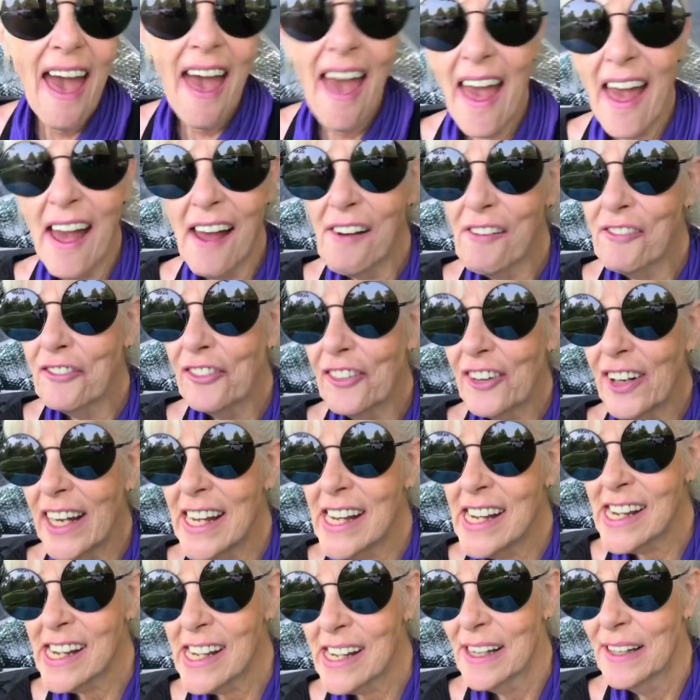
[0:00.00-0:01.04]

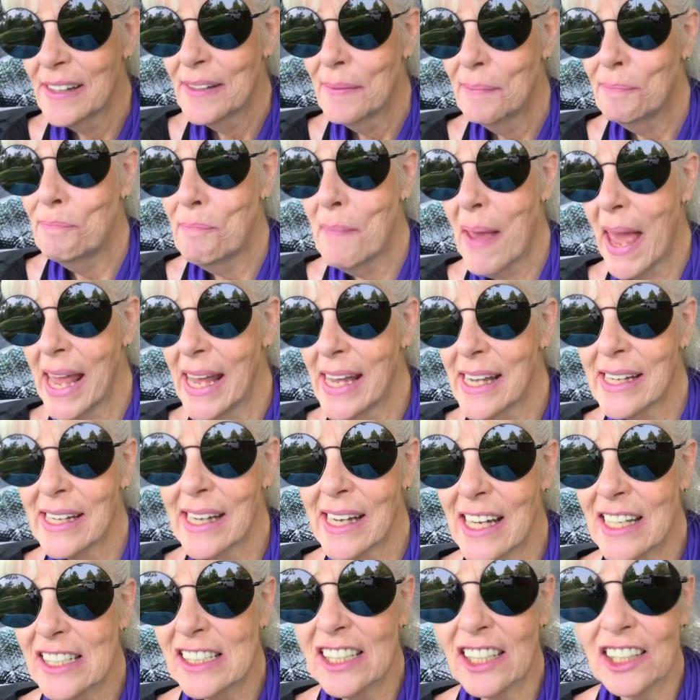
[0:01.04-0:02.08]
Every make
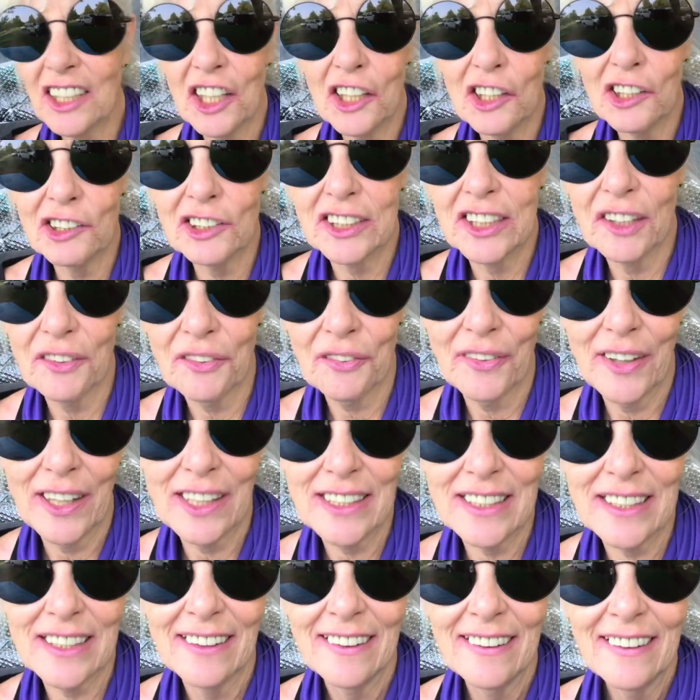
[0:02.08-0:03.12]
is a little
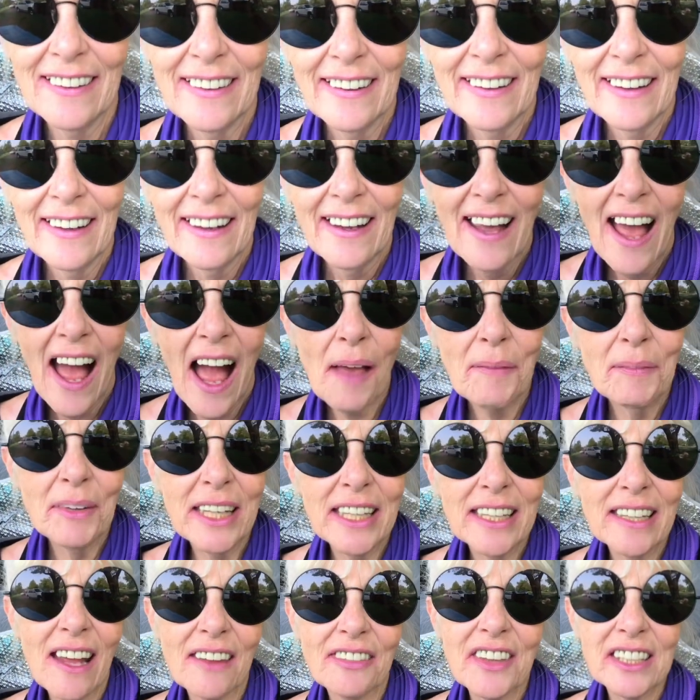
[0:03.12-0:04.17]
different. I
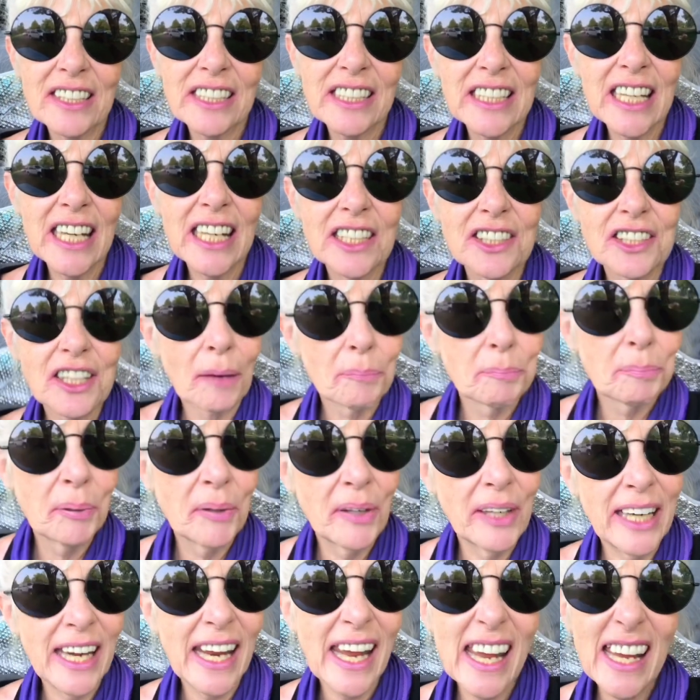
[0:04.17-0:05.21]
mean, the seats are
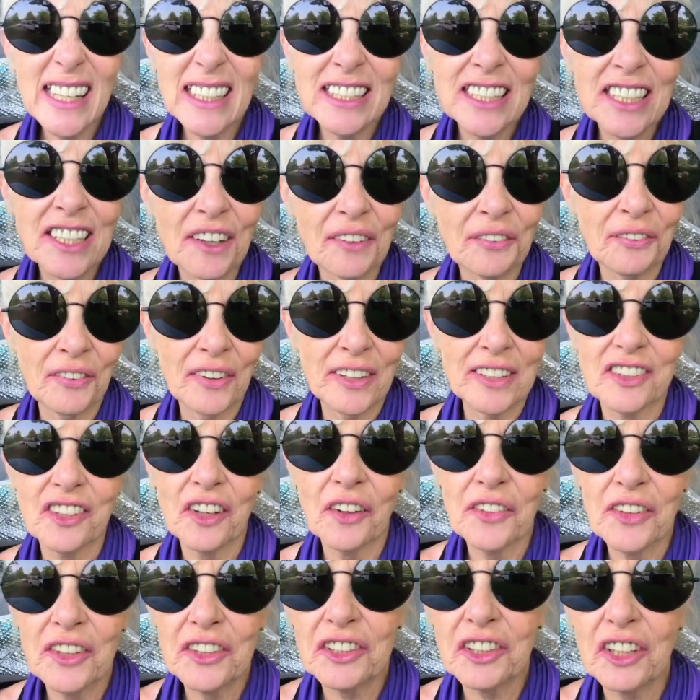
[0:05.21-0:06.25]
put in different, so
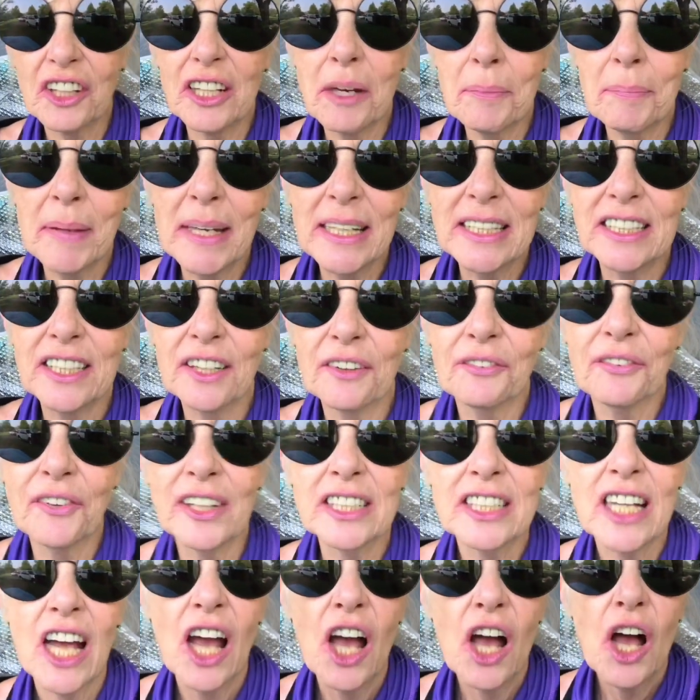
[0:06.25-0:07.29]
there's going to be
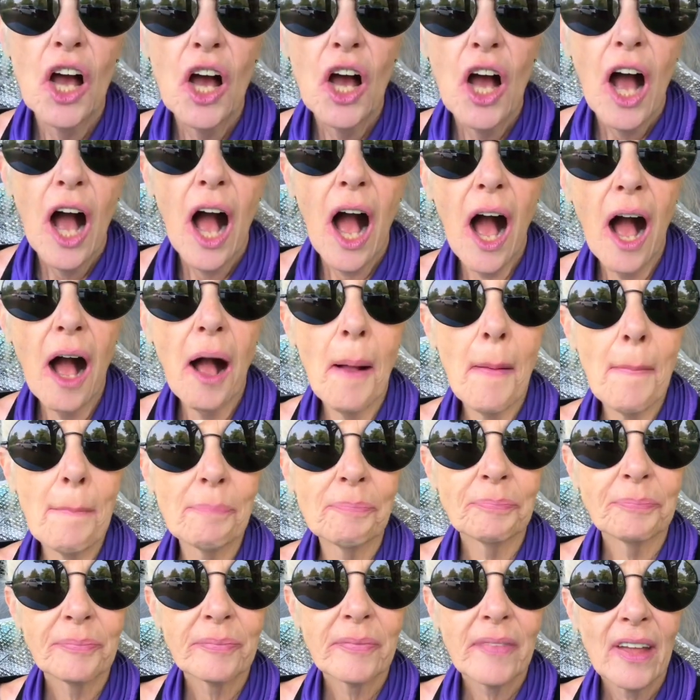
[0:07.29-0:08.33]
different
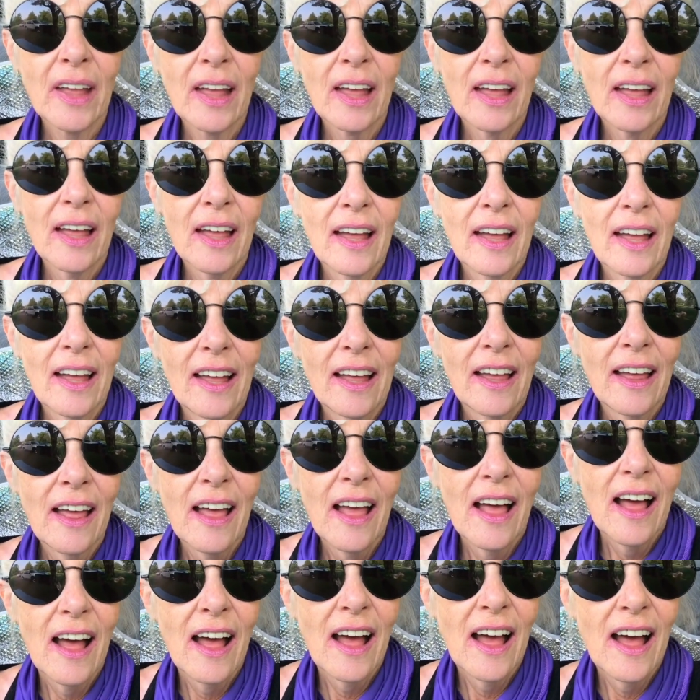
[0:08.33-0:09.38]

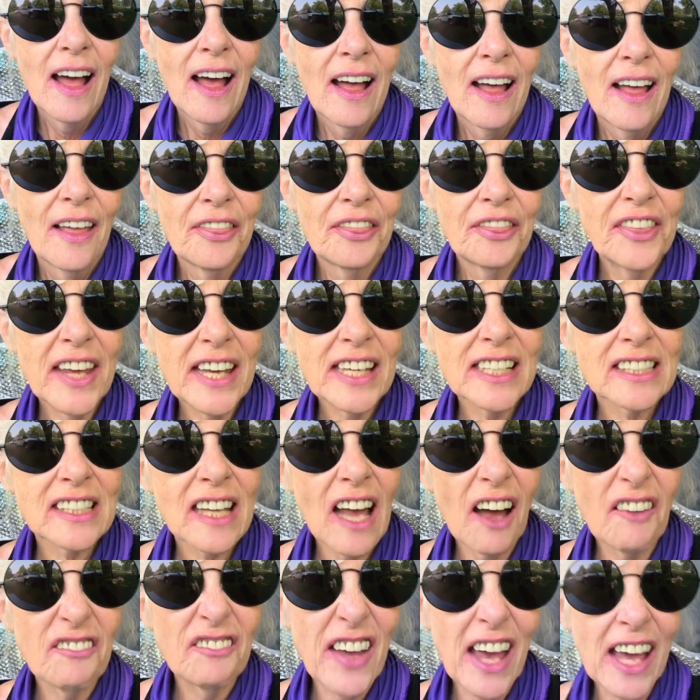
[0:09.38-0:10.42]
things
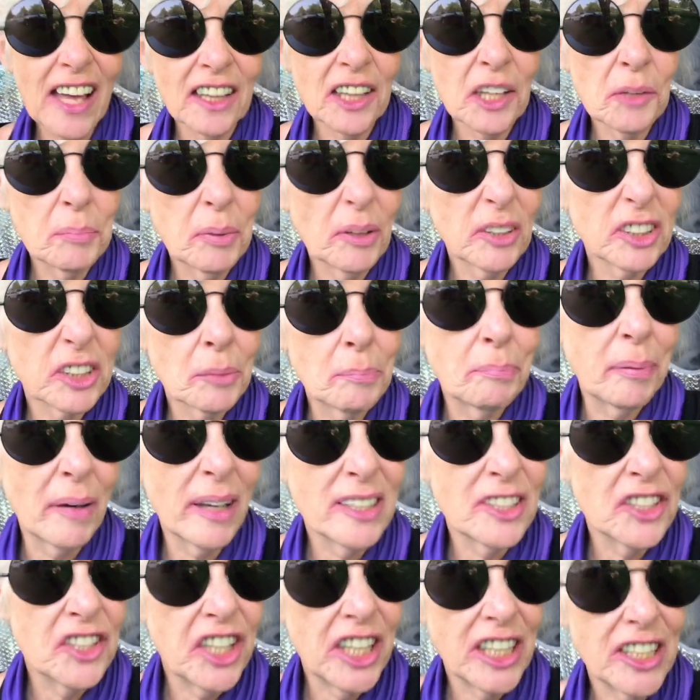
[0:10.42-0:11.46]
available to
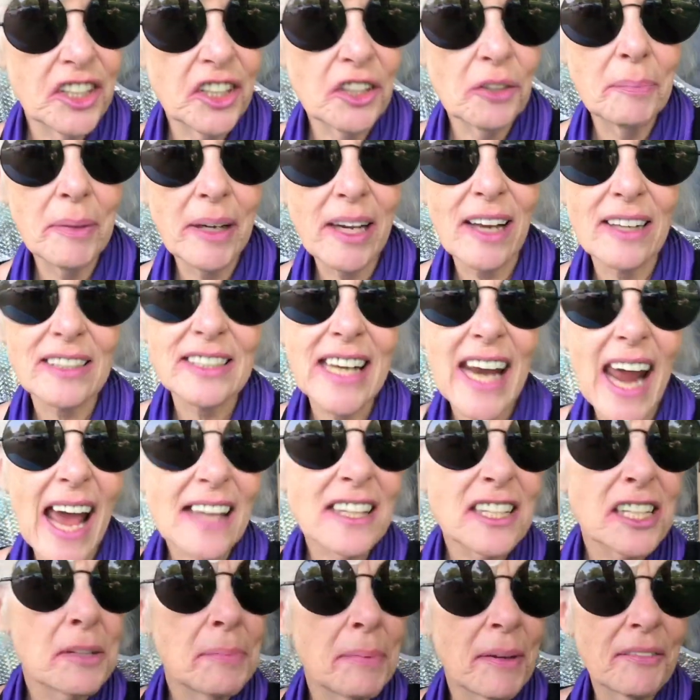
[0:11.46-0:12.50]
bungee too, because it
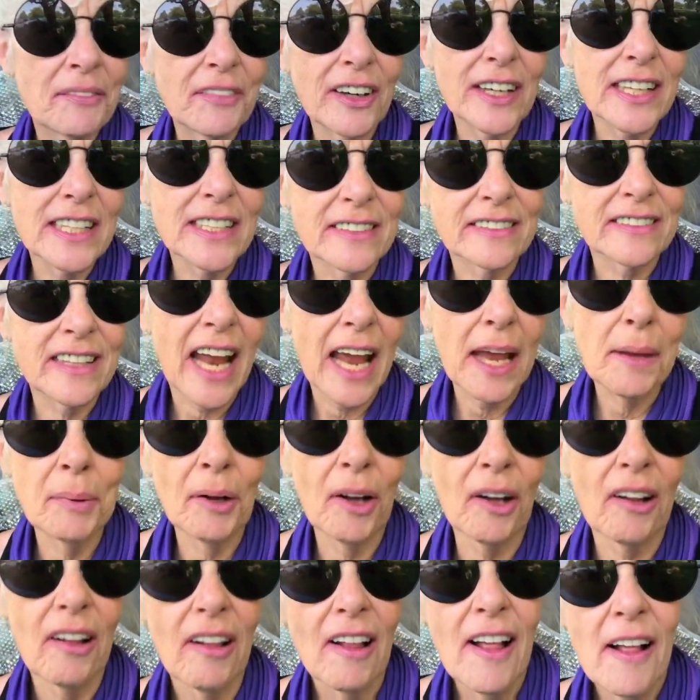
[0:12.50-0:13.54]
has to be very
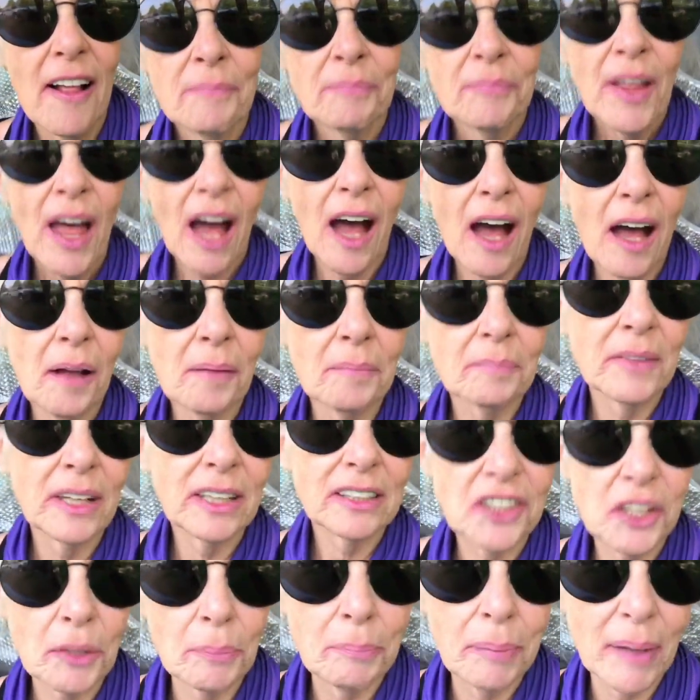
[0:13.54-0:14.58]
stable to
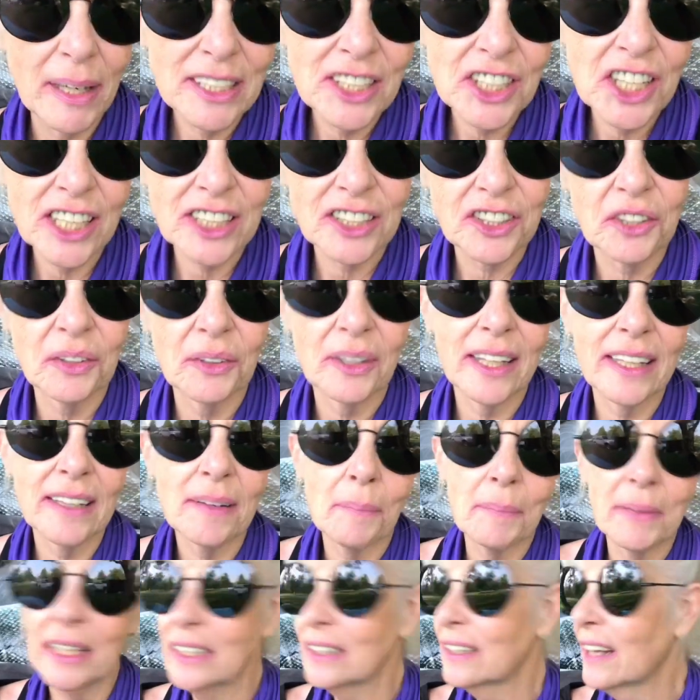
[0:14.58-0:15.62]
bungee to it. I
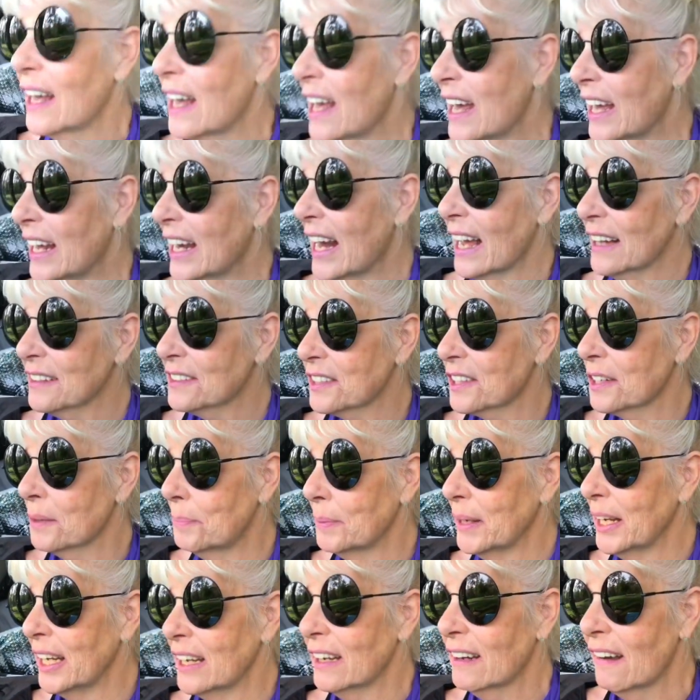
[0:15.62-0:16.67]
mean, it has to
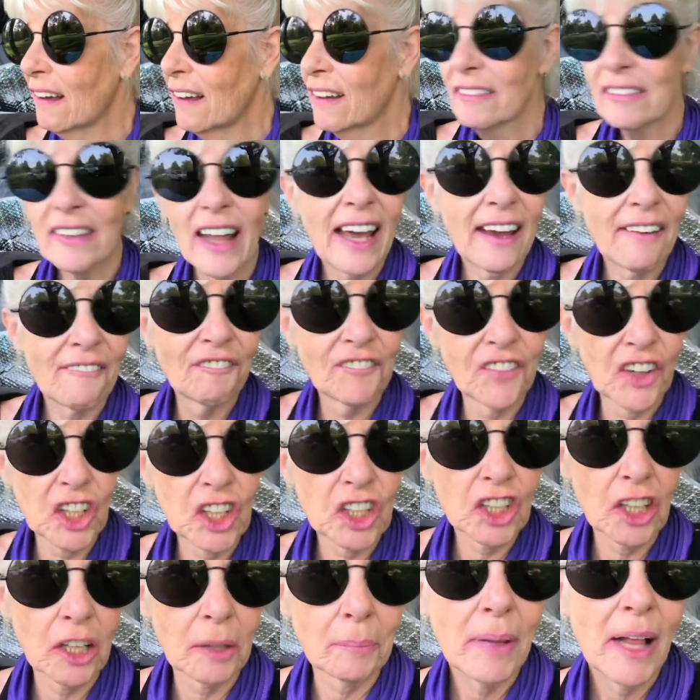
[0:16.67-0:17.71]
be like
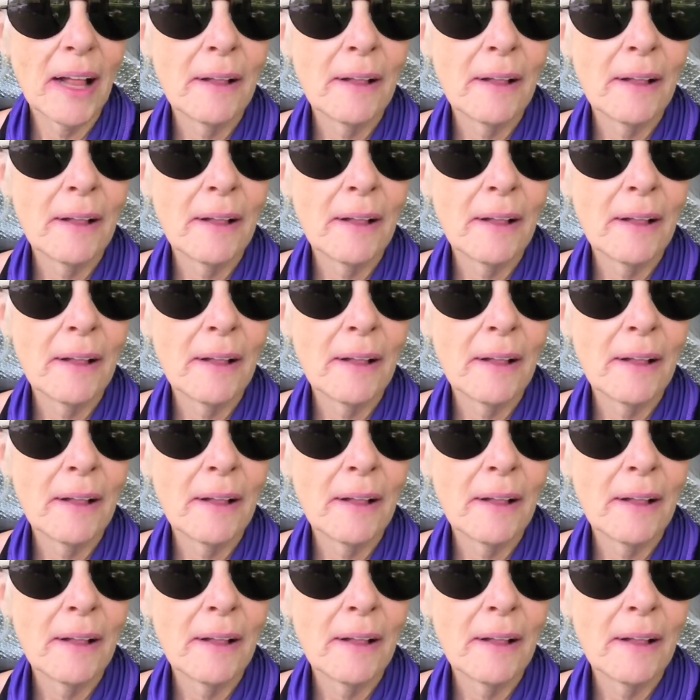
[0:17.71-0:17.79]
firm.